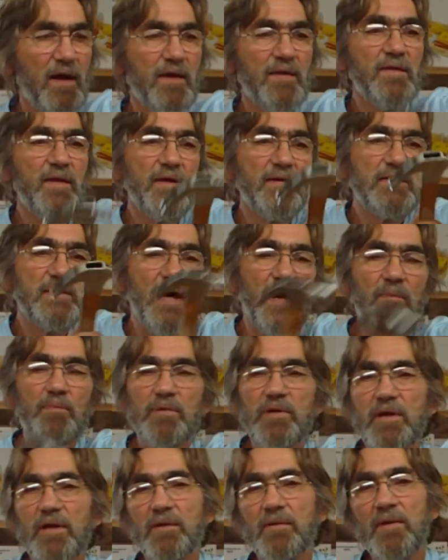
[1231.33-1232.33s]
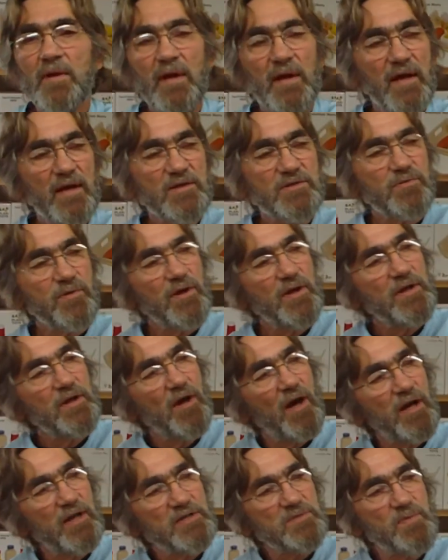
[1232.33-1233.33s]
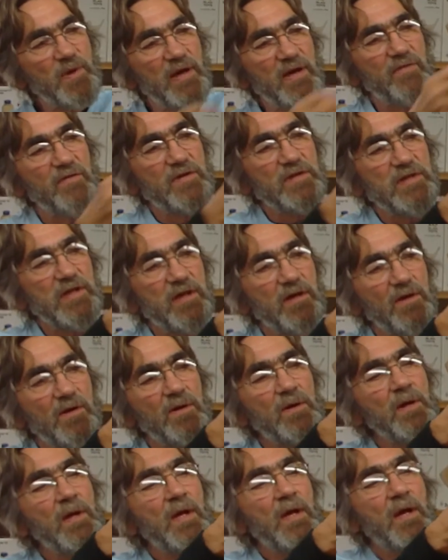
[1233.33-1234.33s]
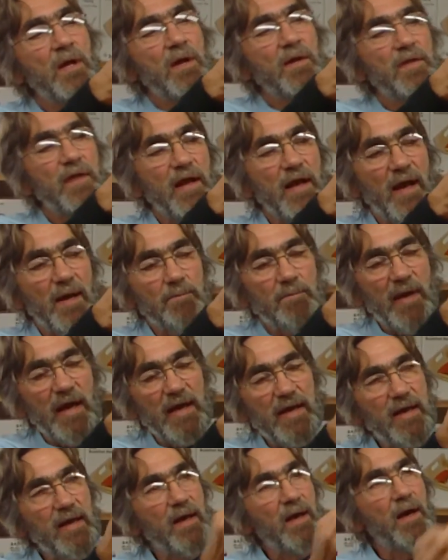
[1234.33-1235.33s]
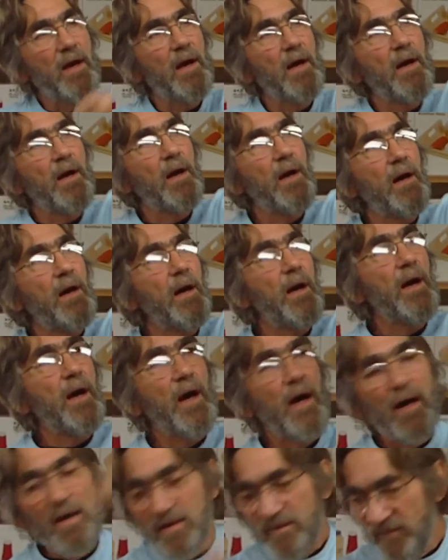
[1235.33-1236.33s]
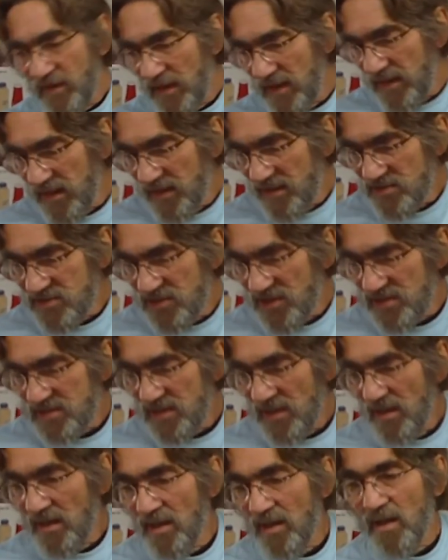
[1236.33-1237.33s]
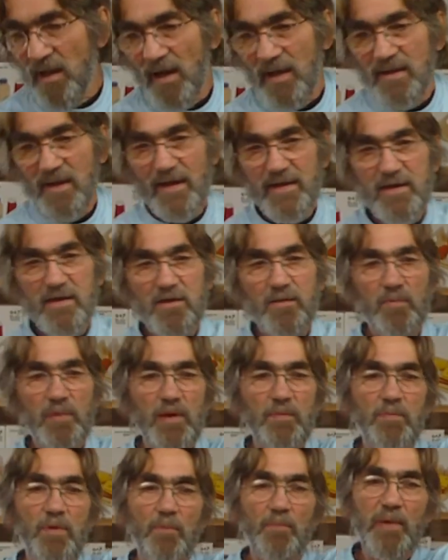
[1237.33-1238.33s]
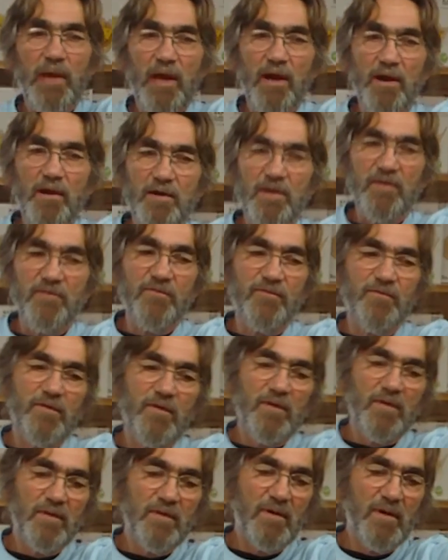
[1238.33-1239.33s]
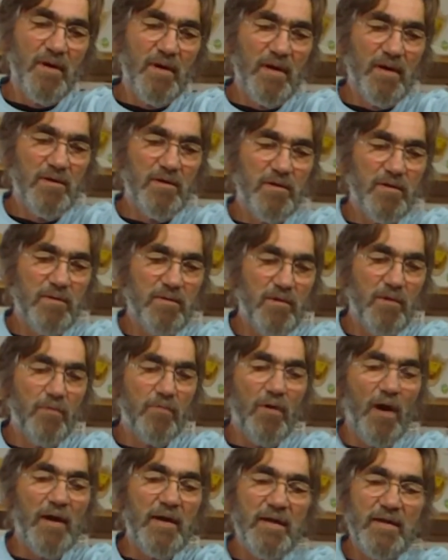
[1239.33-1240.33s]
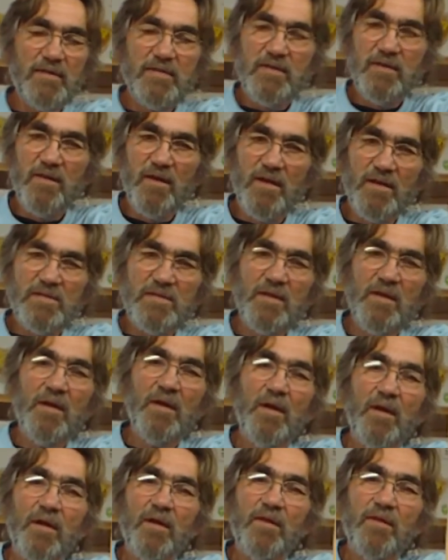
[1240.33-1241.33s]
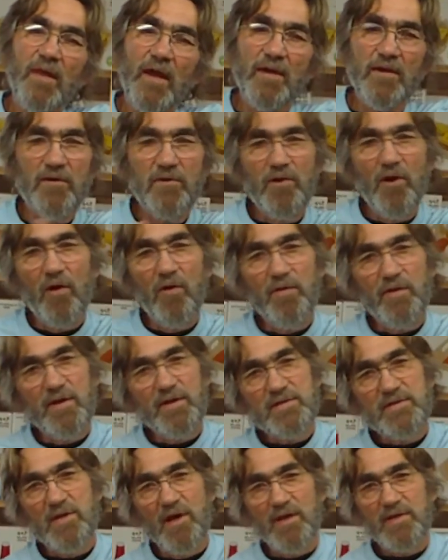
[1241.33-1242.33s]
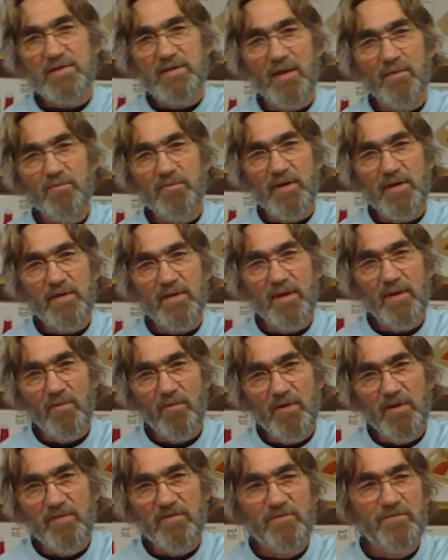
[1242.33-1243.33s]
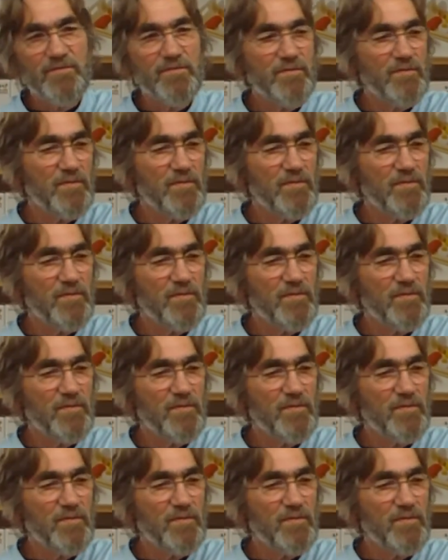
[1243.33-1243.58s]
and then tap it in. It's really not as big of a deal that I'm making out of it. It's just I'd like you to be prepared if you run into this, that you know that it's not something that we've